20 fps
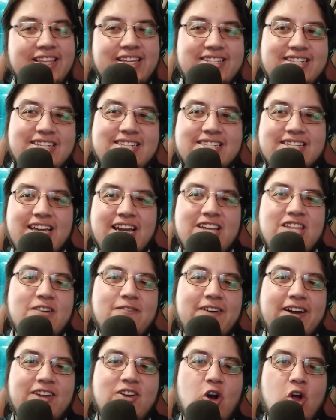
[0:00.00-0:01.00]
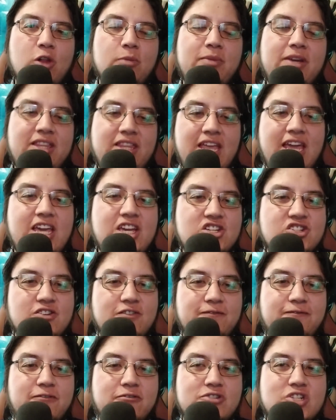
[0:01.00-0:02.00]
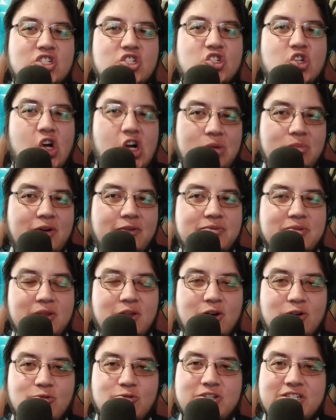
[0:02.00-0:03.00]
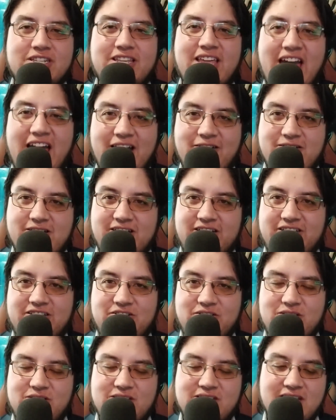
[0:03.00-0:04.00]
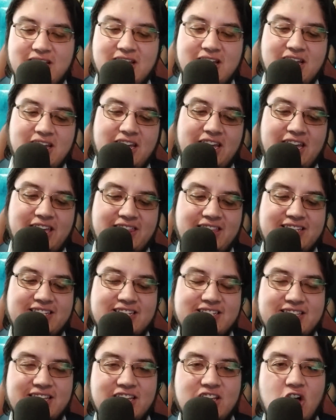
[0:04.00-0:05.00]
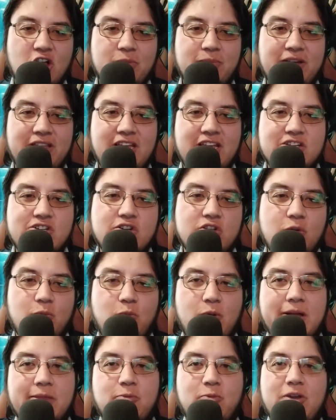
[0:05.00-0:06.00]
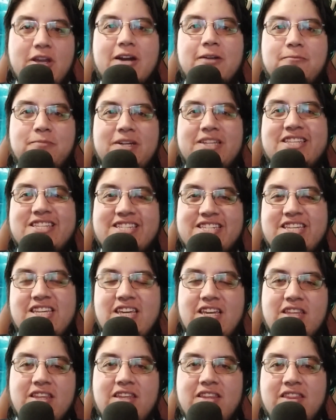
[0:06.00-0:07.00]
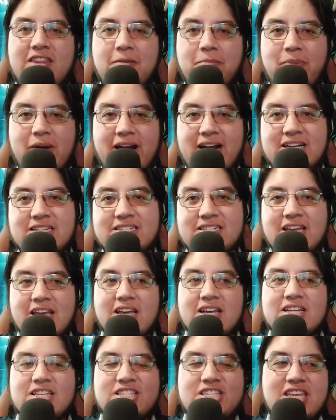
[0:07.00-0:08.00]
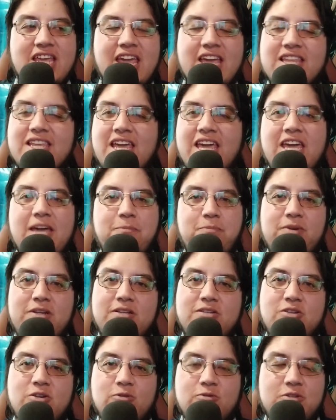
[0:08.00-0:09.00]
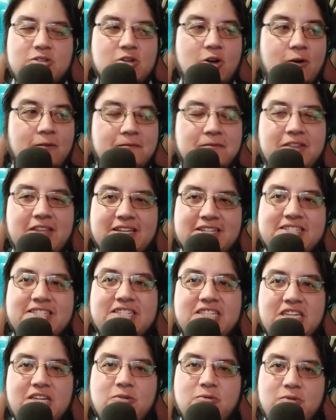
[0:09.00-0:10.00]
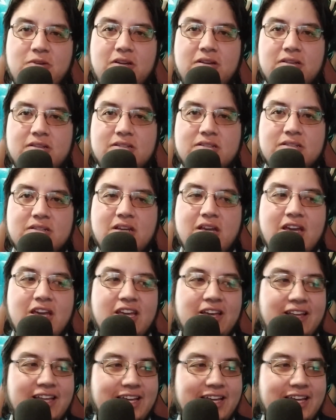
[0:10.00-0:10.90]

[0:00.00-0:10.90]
And this is kind of a culmination for some of those characters. This is the culmination of what we have been seeing in the past 10 episodes of the series.